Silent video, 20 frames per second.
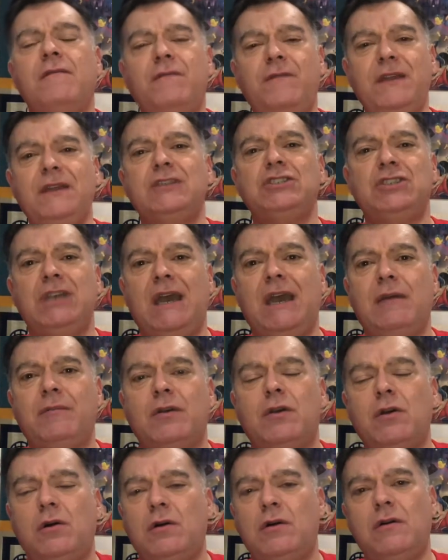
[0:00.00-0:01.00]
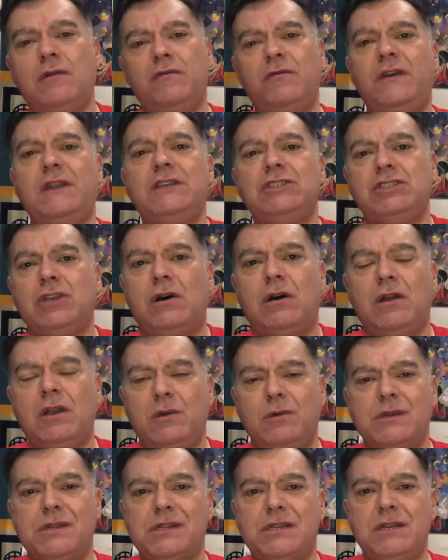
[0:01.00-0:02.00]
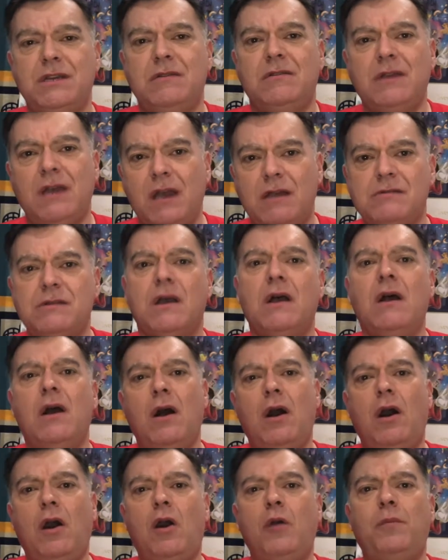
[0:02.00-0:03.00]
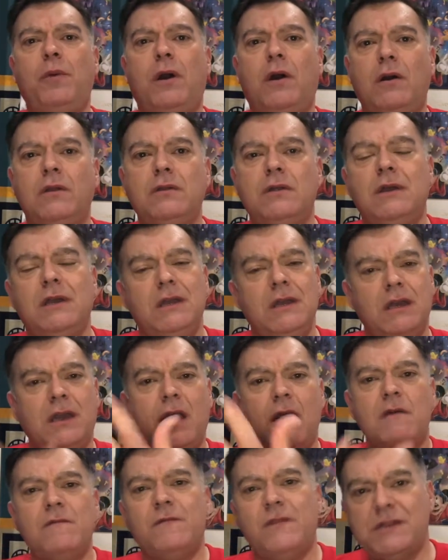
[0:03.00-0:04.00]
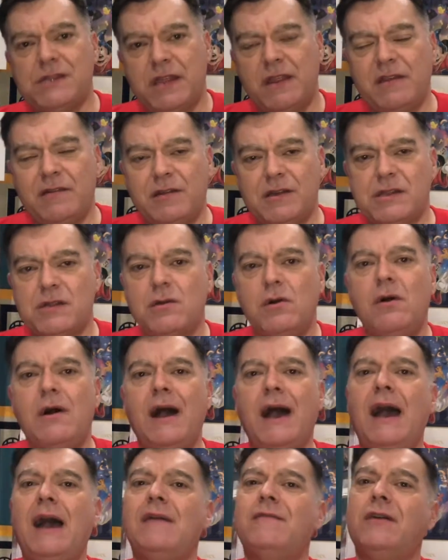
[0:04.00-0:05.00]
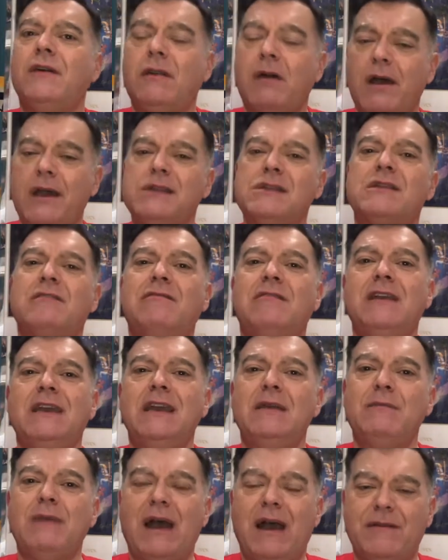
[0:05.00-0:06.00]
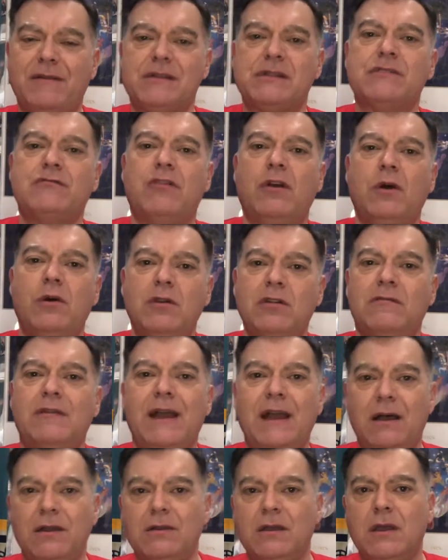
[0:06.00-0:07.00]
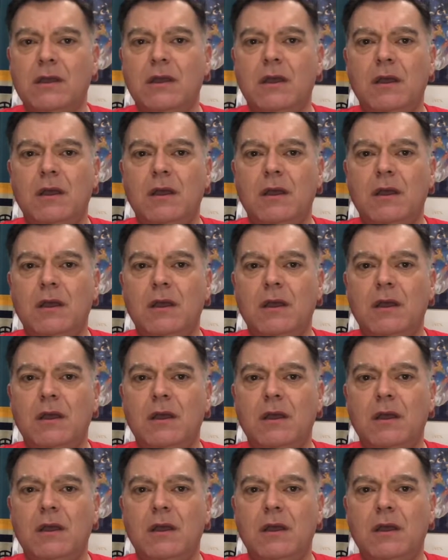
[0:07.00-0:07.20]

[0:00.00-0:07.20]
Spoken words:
Finish at Epcot, finish at Hollywood Studios, hop on, go and visit the resort, have an ice cream, have a stroll around,